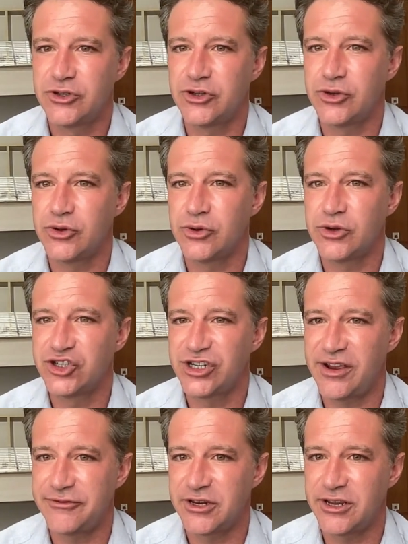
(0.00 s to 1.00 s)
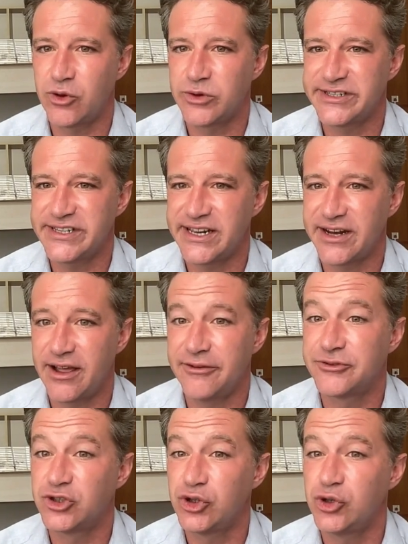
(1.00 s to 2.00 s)
to chef de cuisine
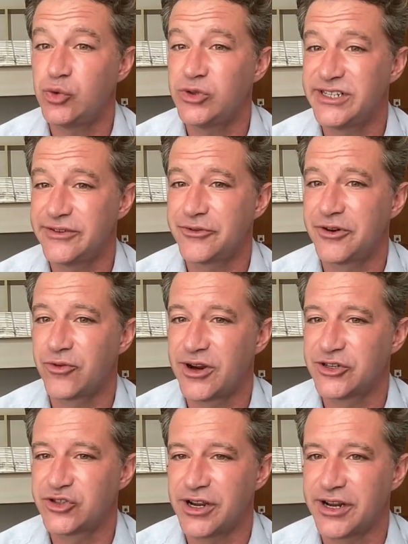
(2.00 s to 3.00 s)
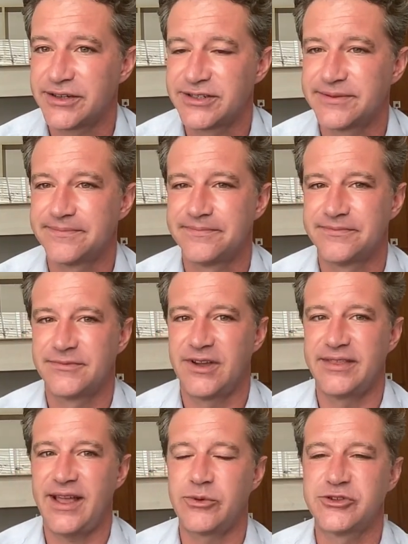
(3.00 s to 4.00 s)
of 2 different restaurants.
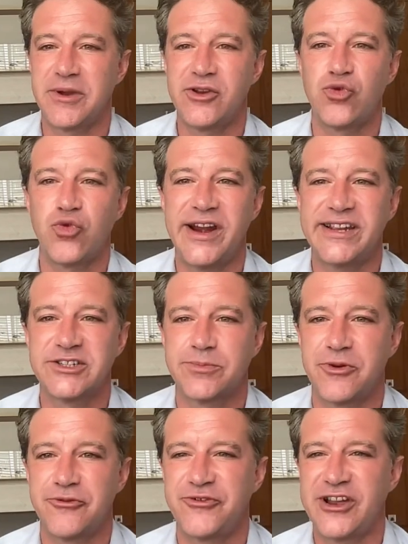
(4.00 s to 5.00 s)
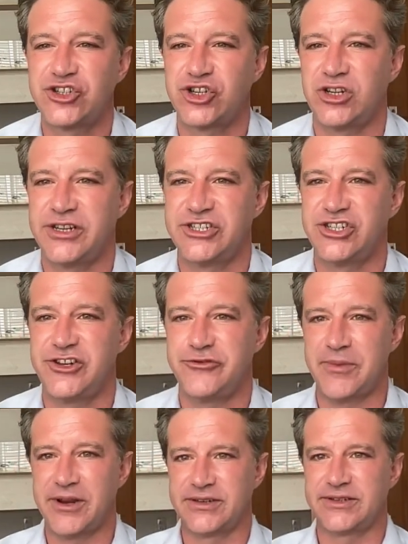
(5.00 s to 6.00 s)
And that was my greatest professional
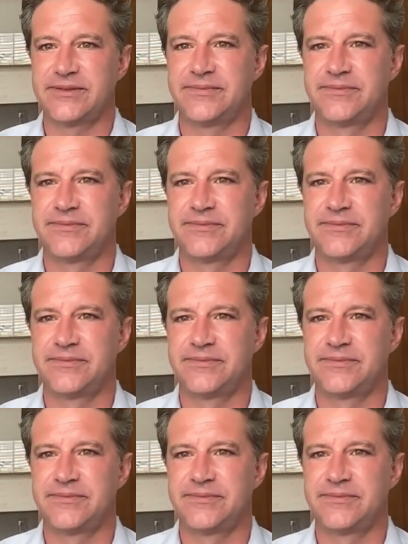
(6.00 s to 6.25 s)
achievement.